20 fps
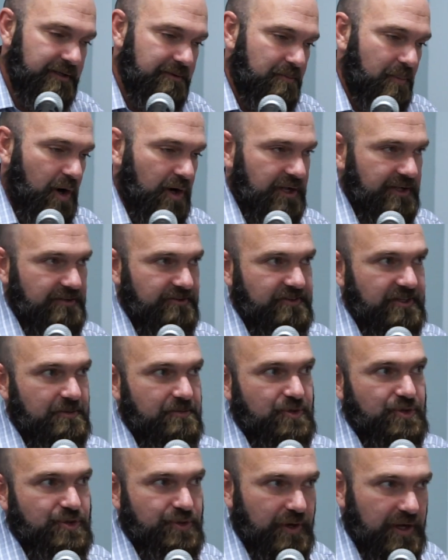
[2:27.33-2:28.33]
markets seemed
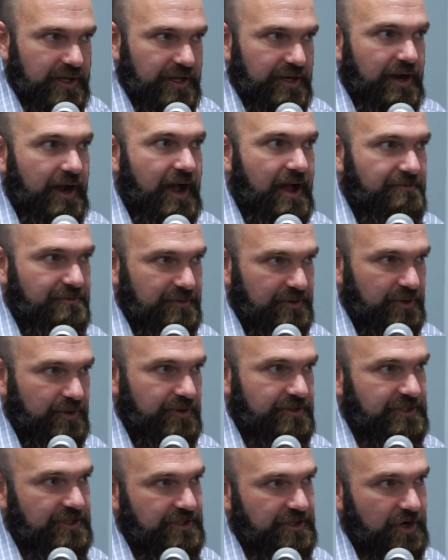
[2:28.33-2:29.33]
to shrug it off and
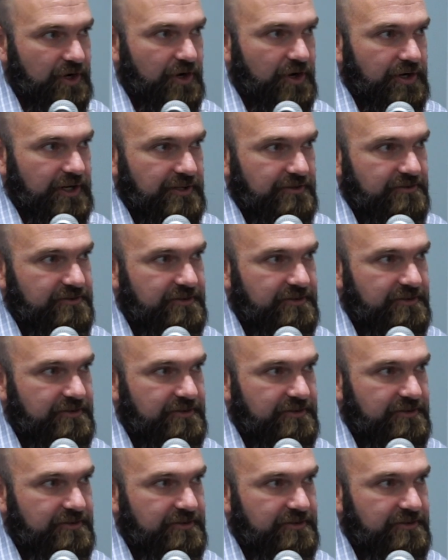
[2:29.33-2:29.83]
looked into earnings.